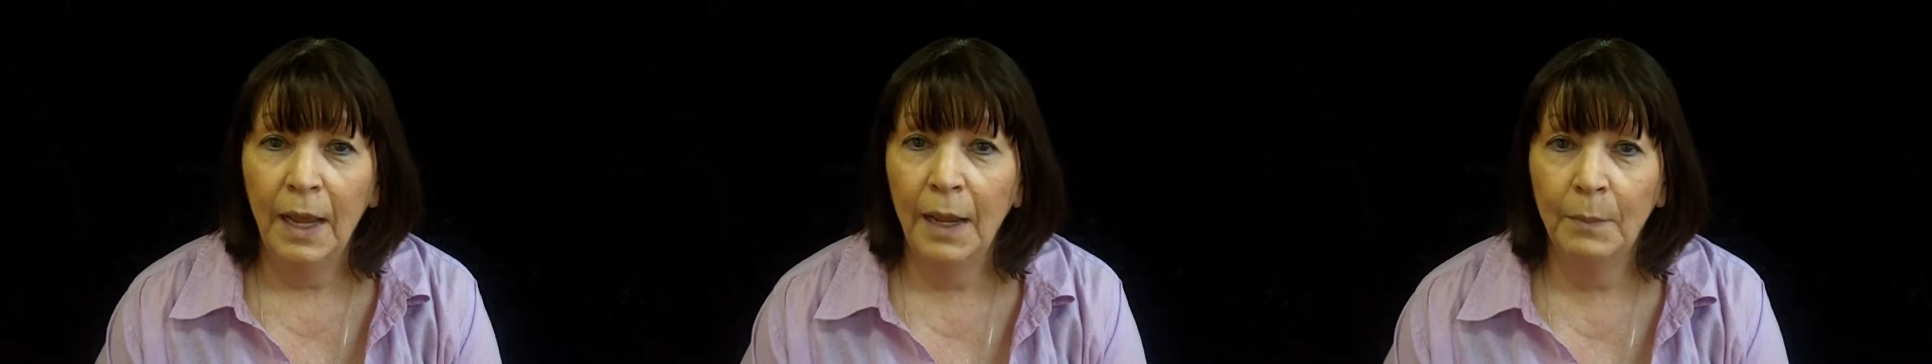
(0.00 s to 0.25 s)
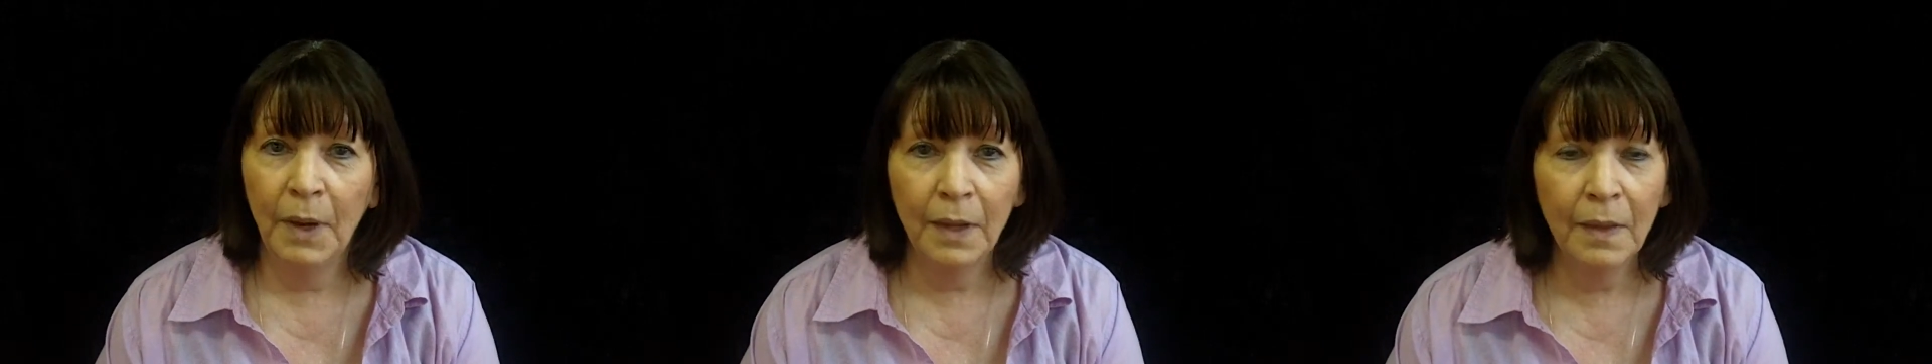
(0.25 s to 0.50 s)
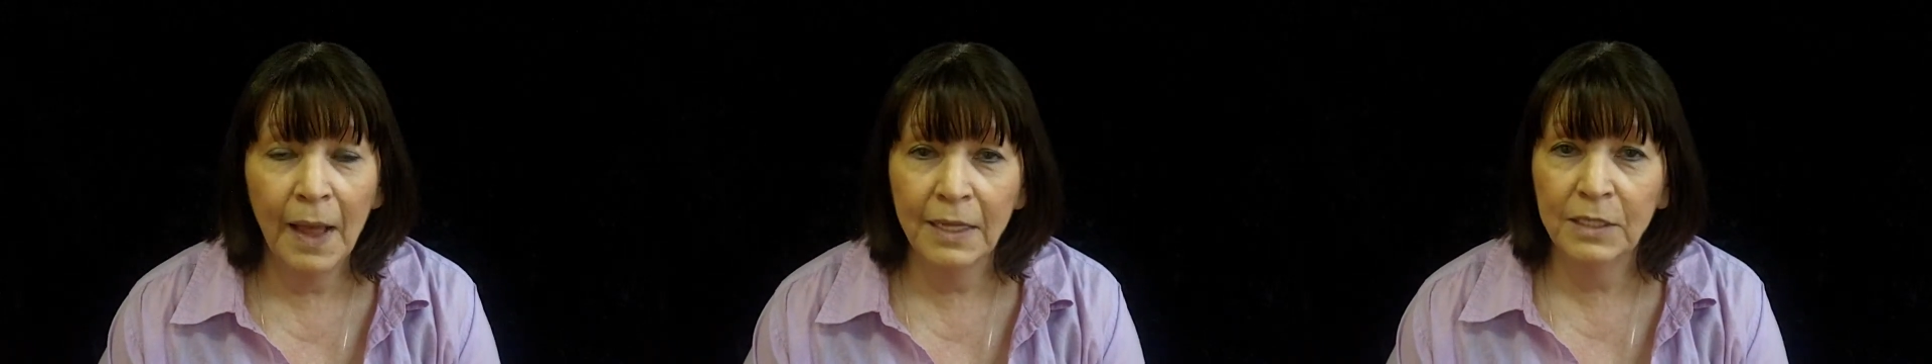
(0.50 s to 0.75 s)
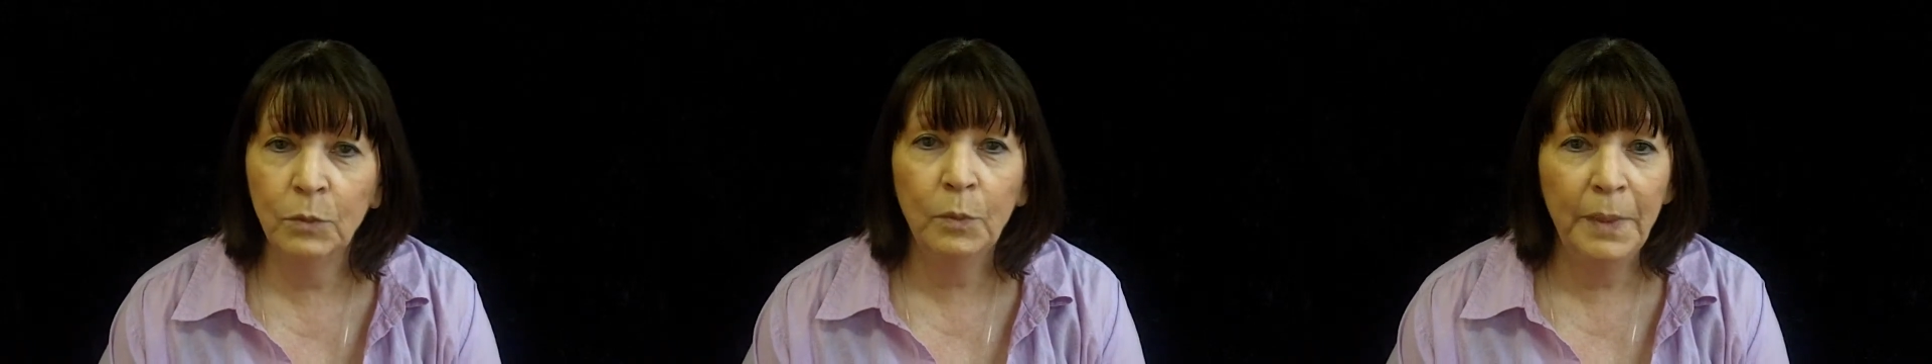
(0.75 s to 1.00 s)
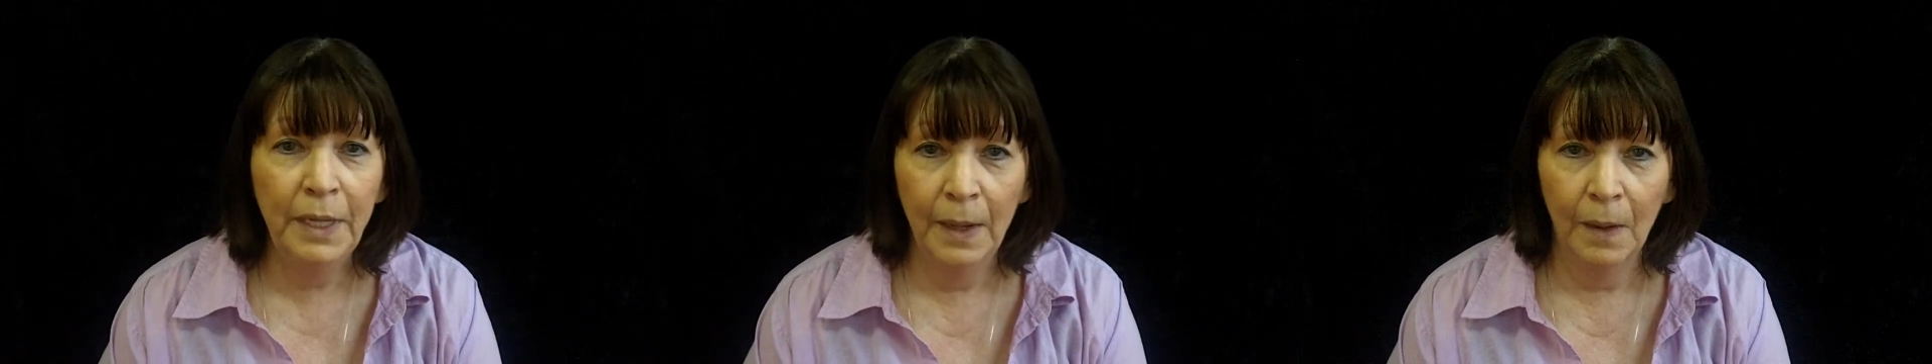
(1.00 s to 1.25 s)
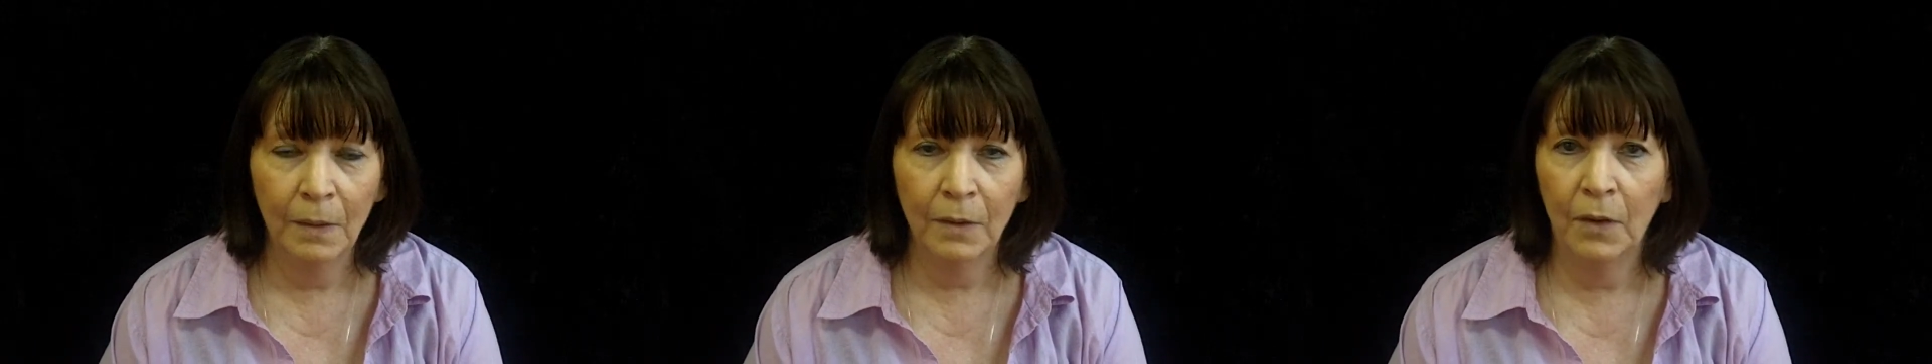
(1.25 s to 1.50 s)
and my class will be
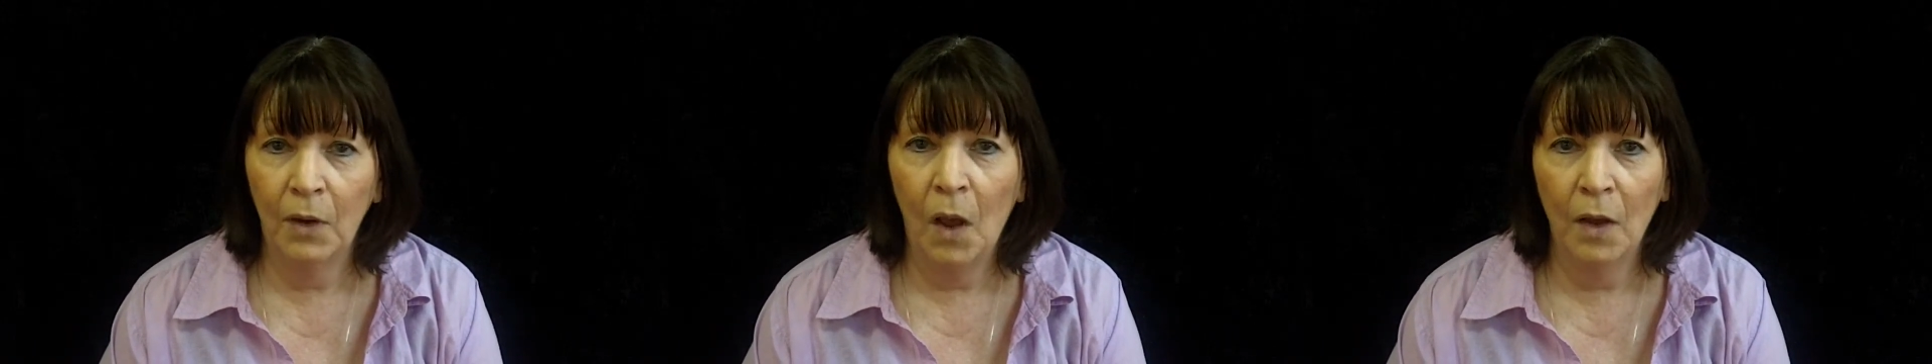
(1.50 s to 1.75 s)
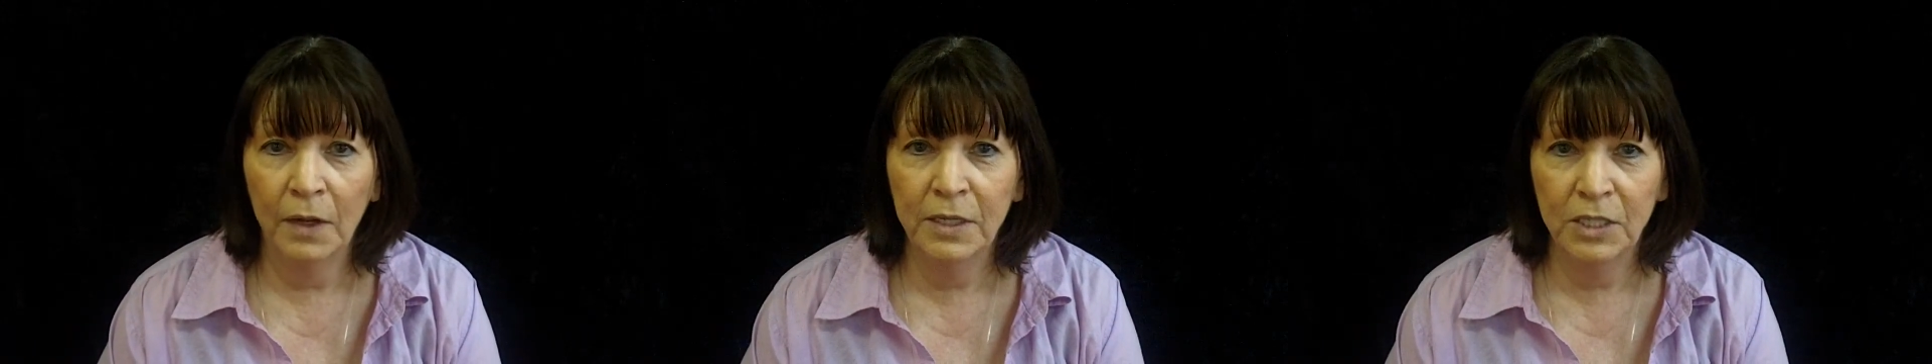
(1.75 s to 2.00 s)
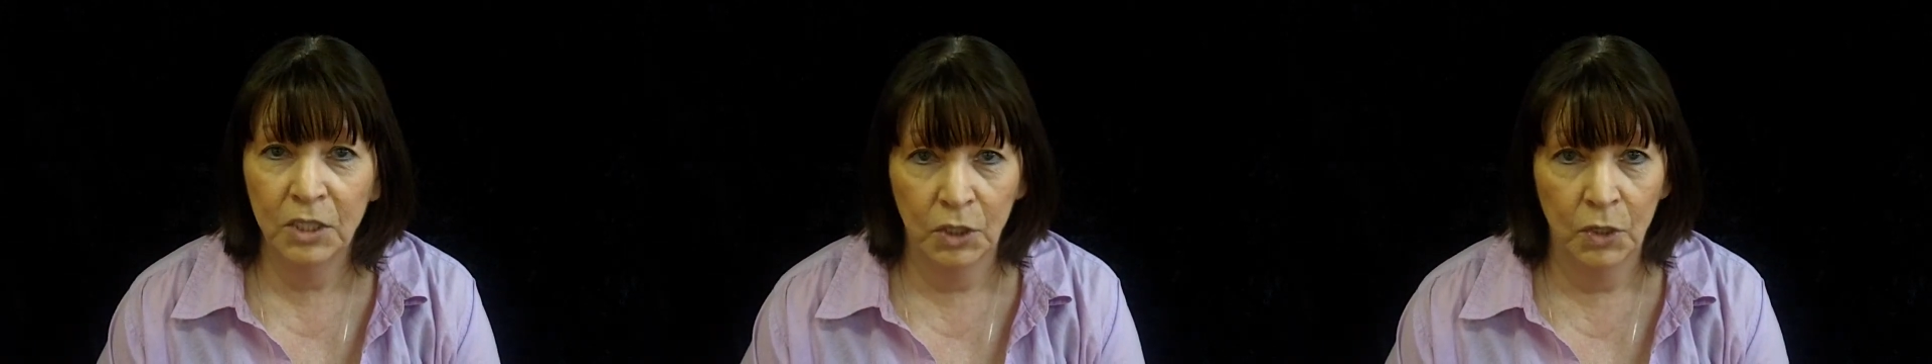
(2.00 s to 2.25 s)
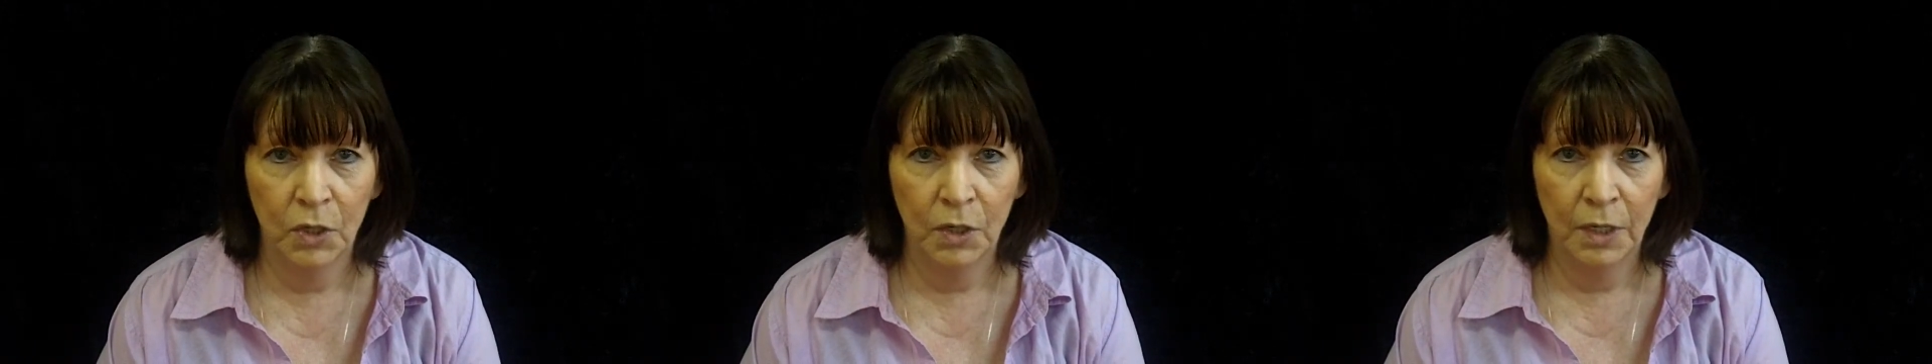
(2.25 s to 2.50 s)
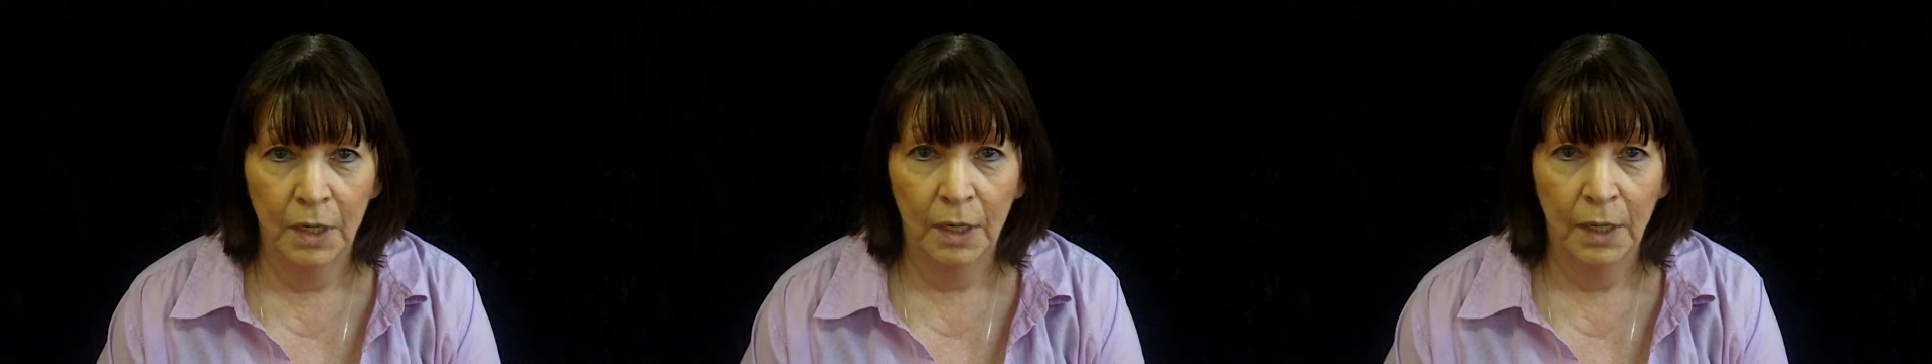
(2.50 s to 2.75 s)
held on August third,